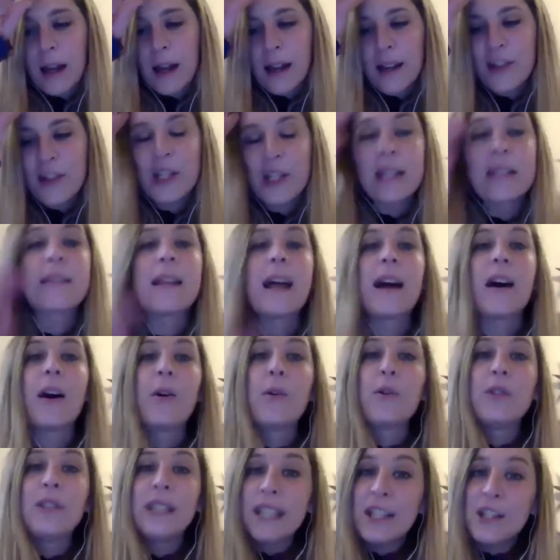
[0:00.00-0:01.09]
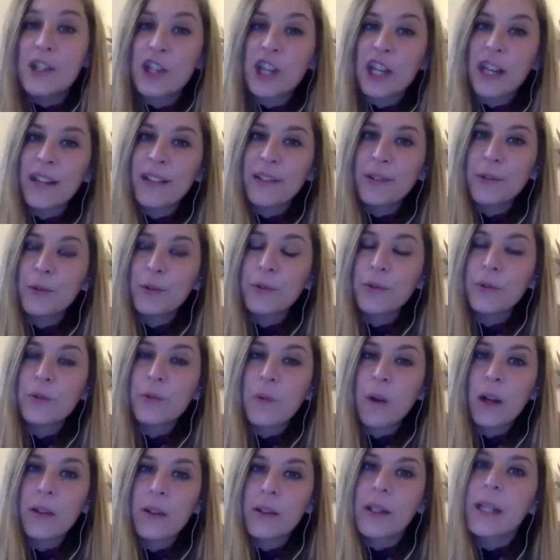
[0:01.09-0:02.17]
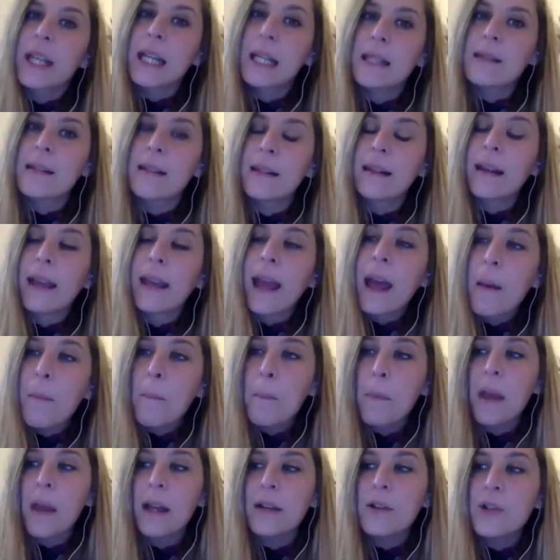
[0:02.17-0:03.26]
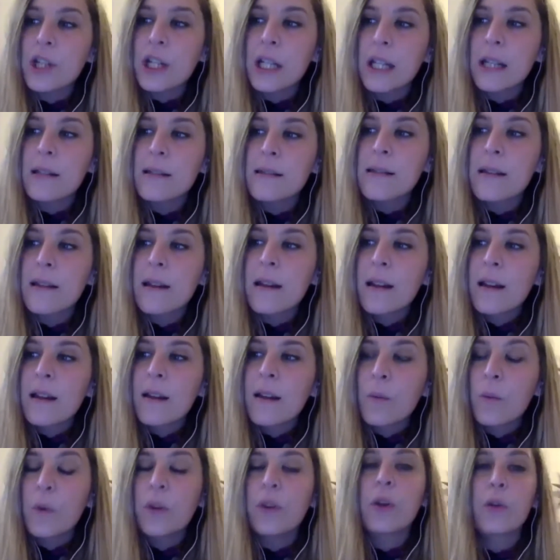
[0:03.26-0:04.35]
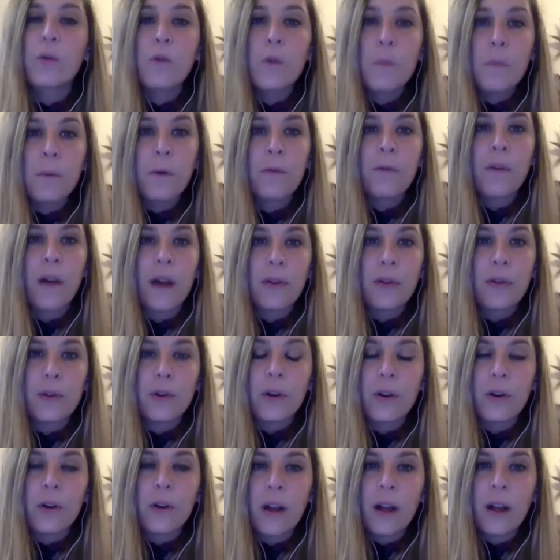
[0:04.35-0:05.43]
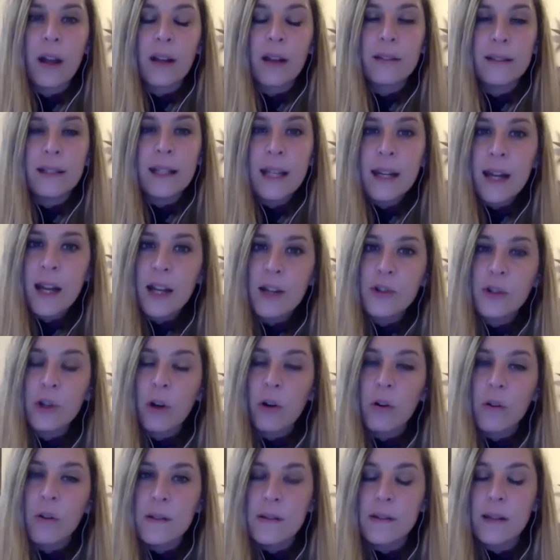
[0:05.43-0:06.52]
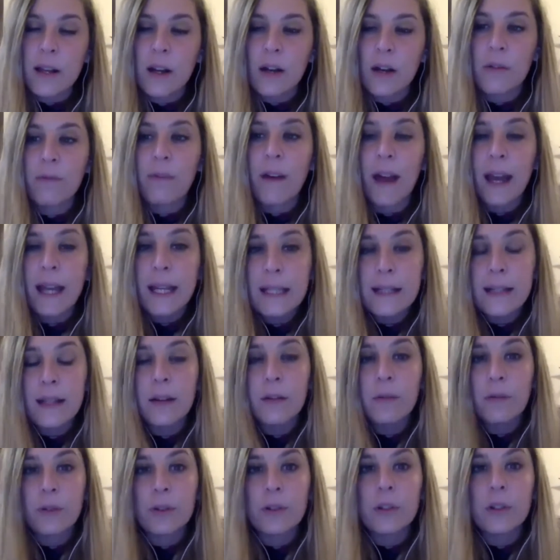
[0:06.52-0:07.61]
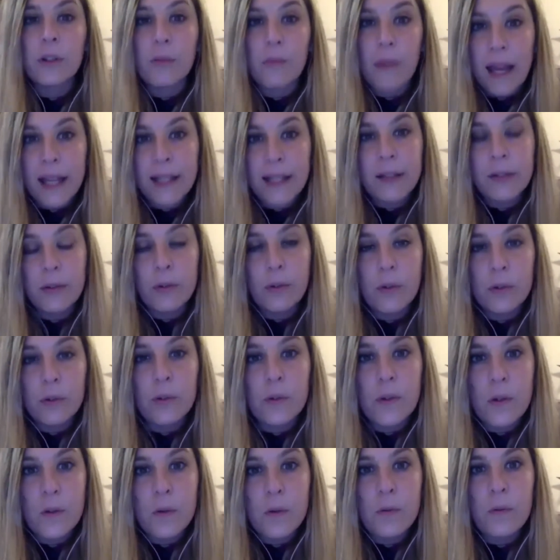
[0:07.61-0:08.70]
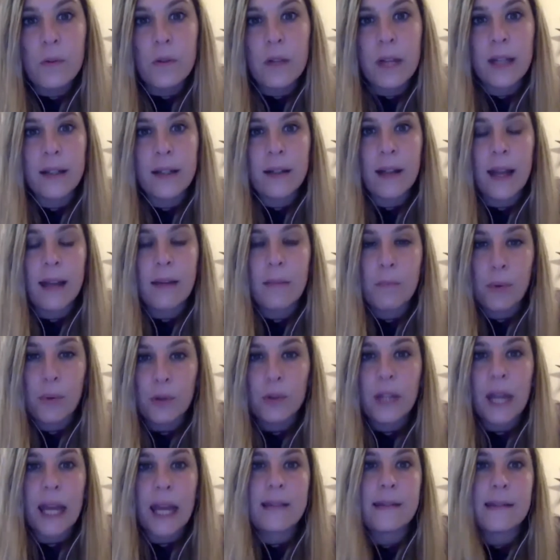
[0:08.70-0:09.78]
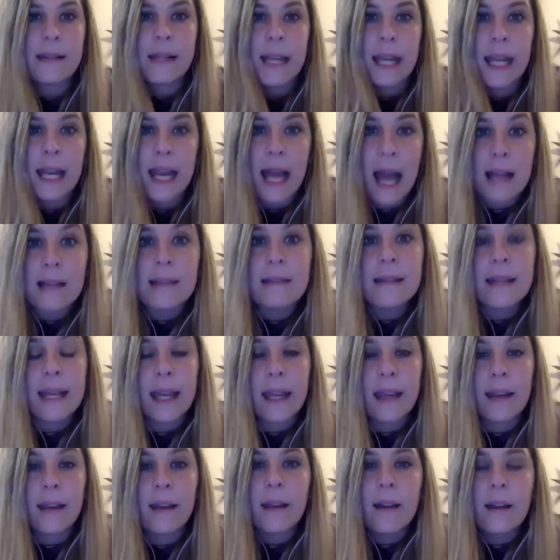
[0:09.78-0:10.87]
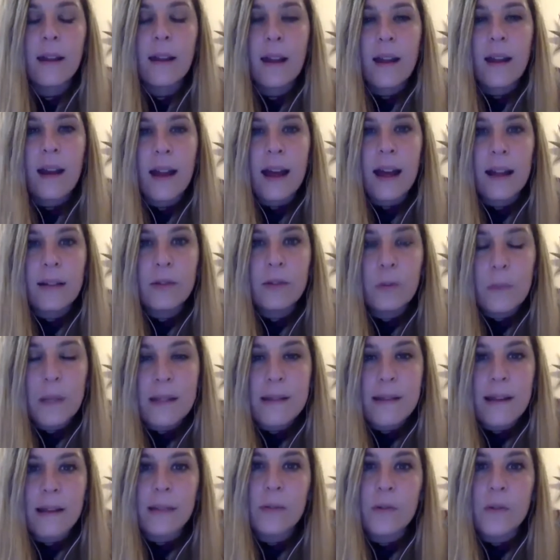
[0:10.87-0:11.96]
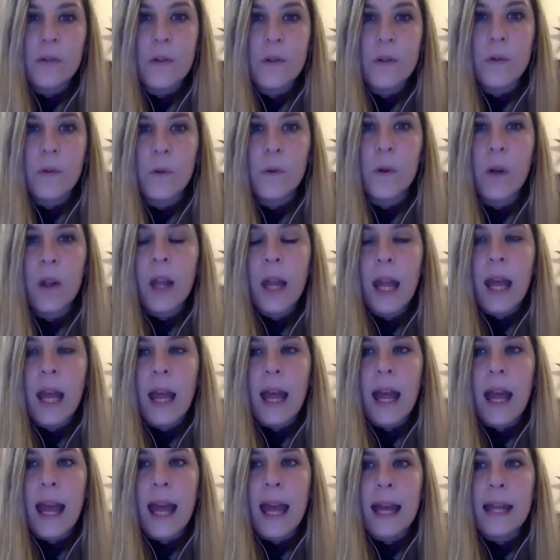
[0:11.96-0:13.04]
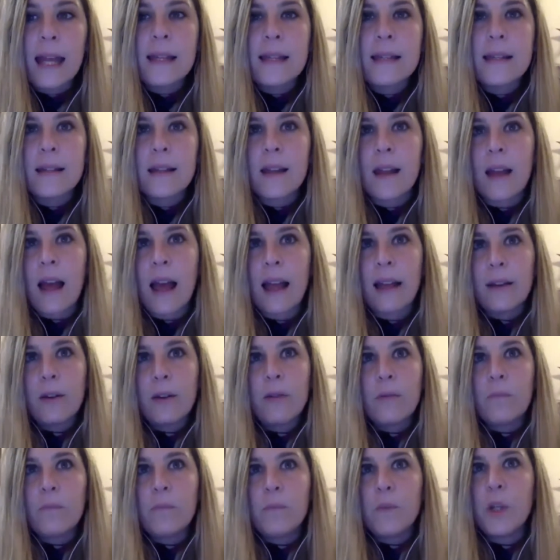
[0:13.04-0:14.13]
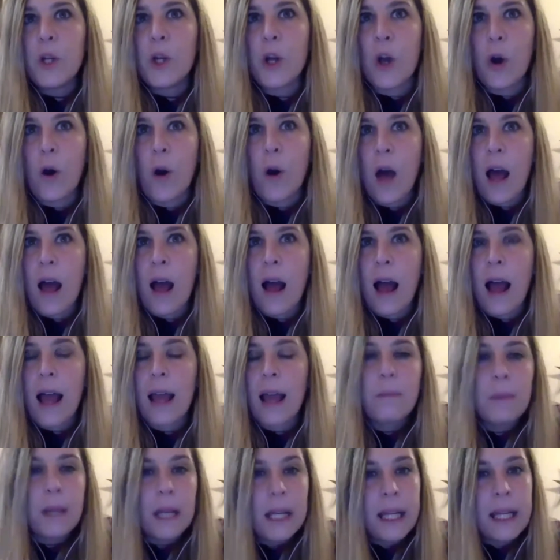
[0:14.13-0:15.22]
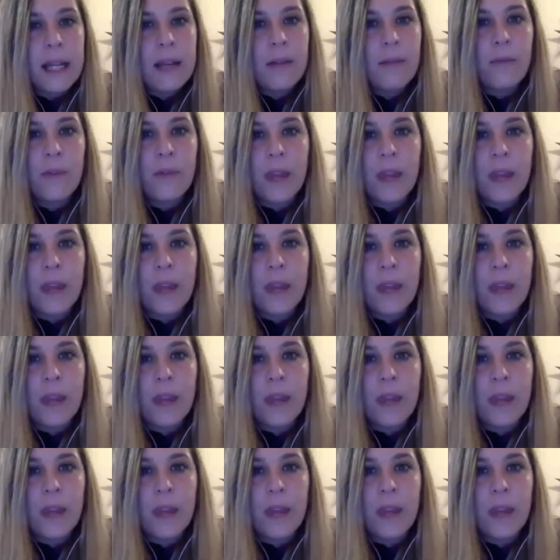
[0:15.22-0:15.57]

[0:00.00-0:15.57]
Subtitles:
she's now teaching to other kids in the camp. And she's with a group of other teenage girls. They are fighting for the right to go to school and protesting and asking to be sent to school. And you know, I believe